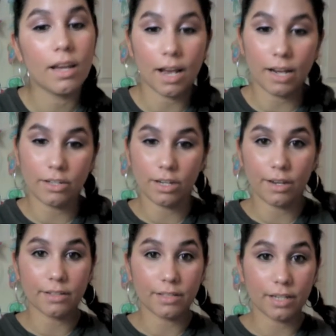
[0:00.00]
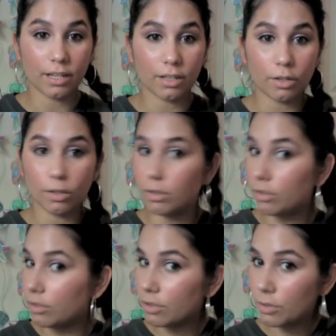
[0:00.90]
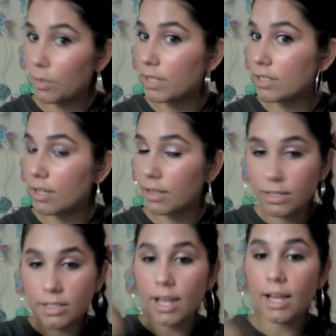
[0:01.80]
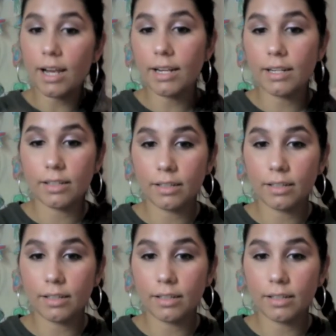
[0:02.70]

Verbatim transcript: I just did a little twist on the side,